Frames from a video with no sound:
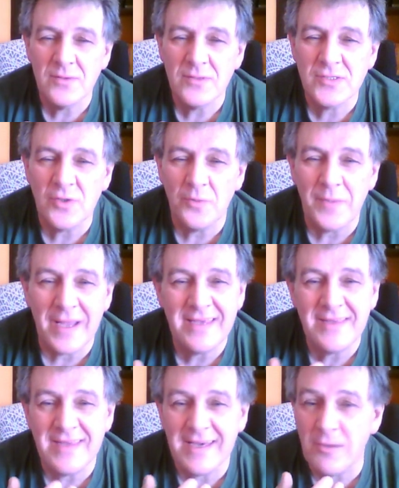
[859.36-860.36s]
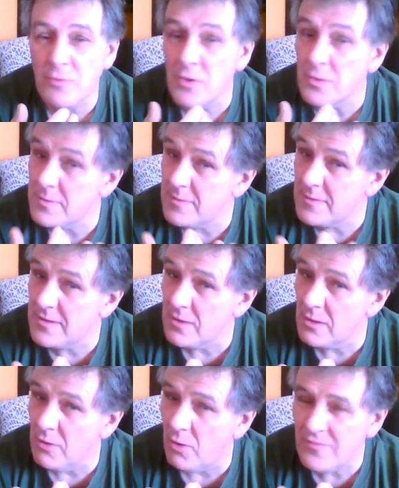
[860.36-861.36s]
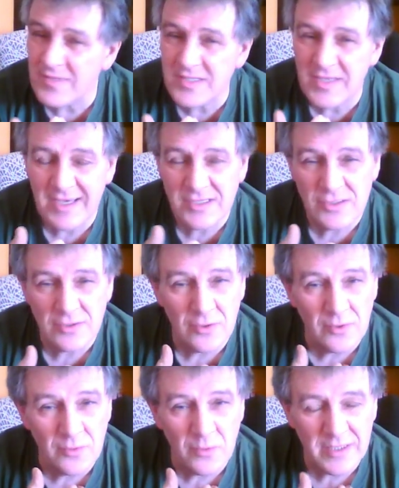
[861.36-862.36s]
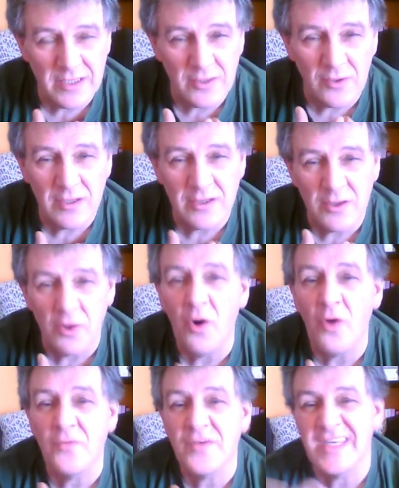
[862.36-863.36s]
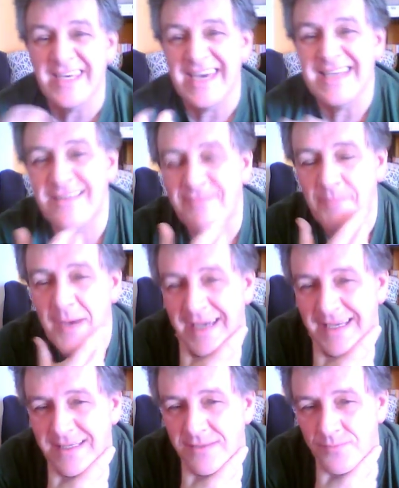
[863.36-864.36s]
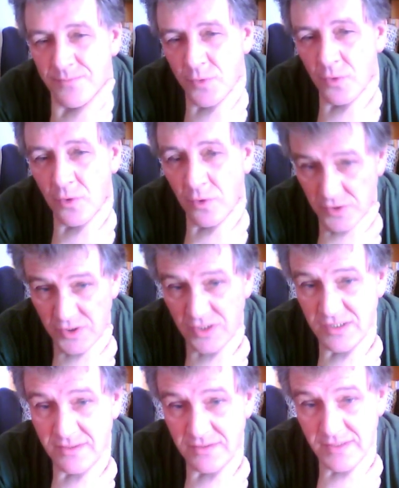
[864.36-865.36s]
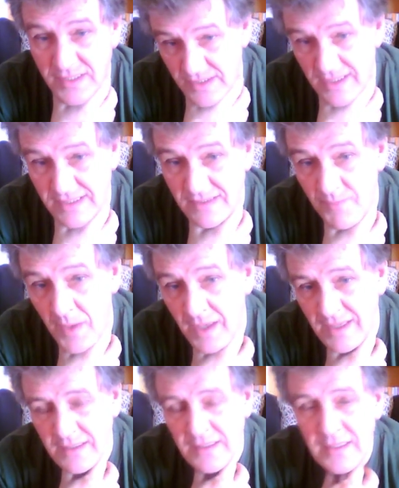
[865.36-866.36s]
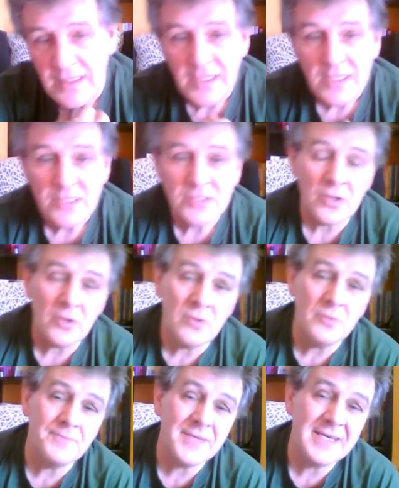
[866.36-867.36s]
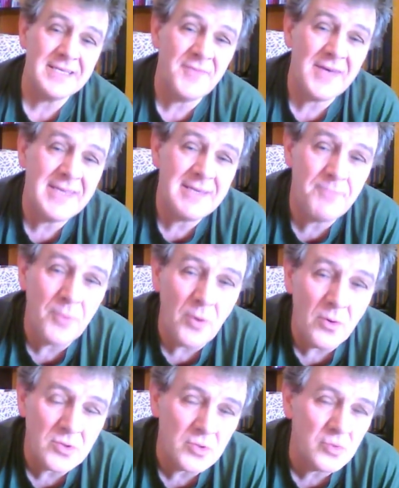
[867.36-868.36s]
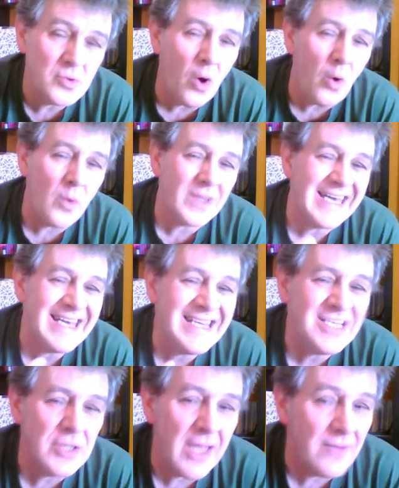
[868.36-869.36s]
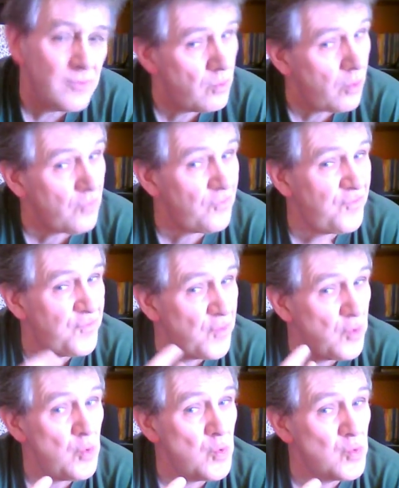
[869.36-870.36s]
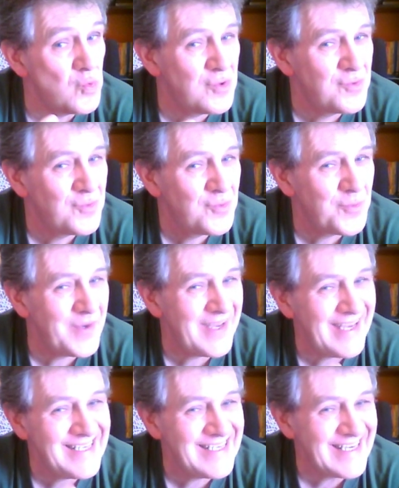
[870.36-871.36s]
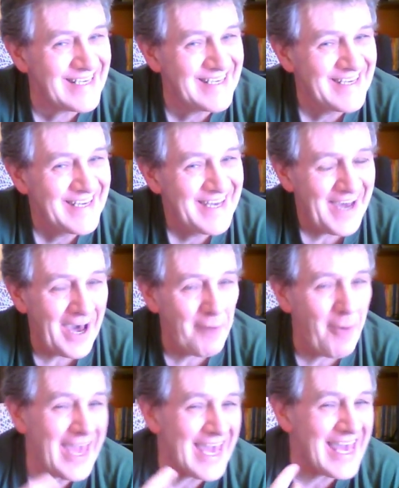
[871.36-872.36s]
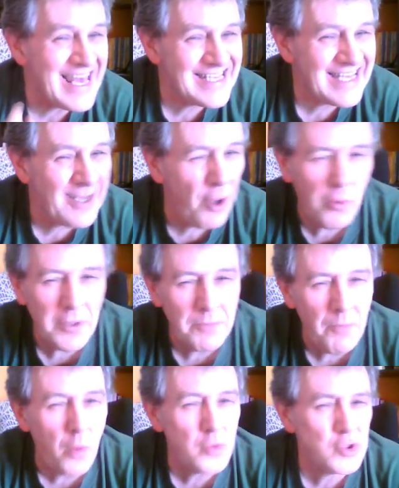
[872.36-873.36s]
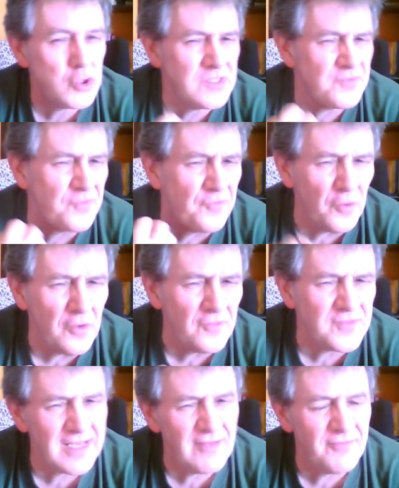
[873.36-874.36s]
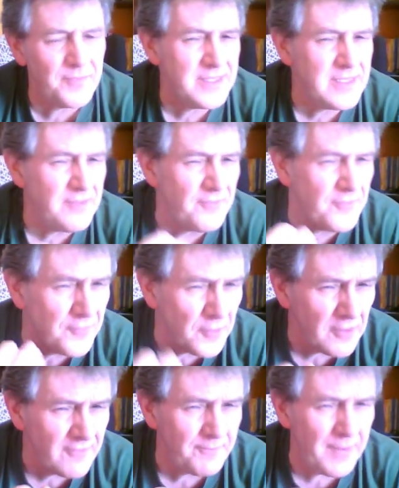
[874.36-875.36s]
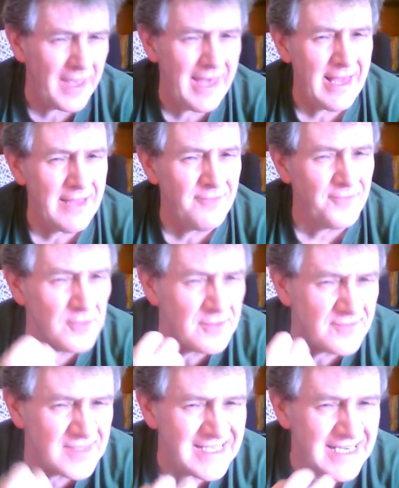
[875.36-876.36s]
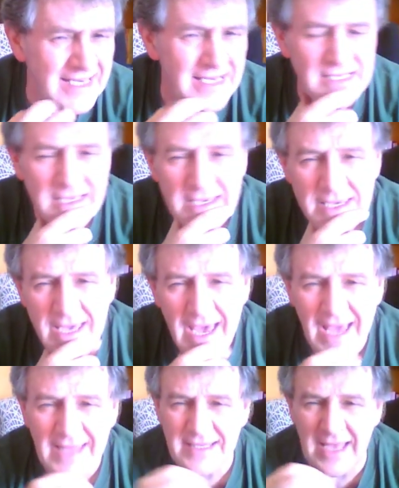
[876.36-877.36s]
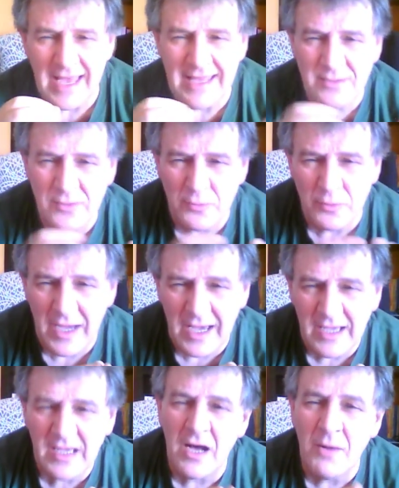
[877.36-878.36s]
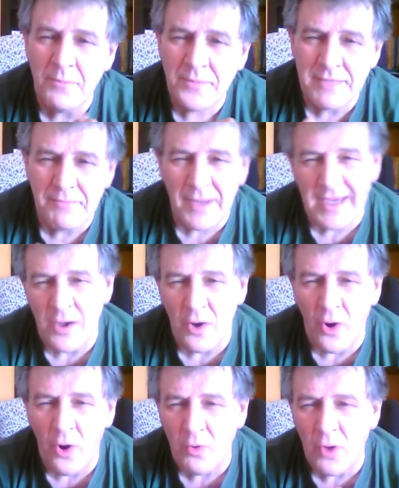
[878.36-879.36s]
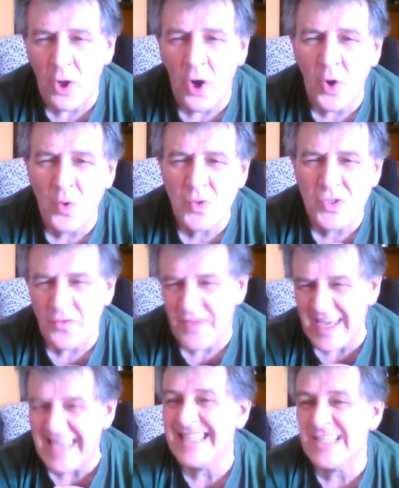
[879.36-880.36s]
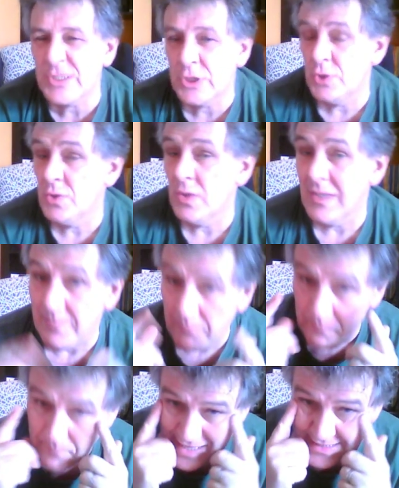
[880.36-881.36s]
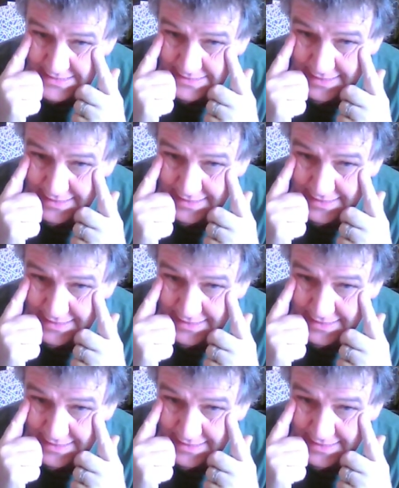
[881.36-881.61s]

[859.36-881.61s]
stop anything I work with law of attraction, or what we can call a law of creative mind, or just the creative mind. So it's very important to know at each level what food we're eating. Am I eating old emotions full of self-pity, full of pain, full of tears, and accompanied by a whole host of internal mental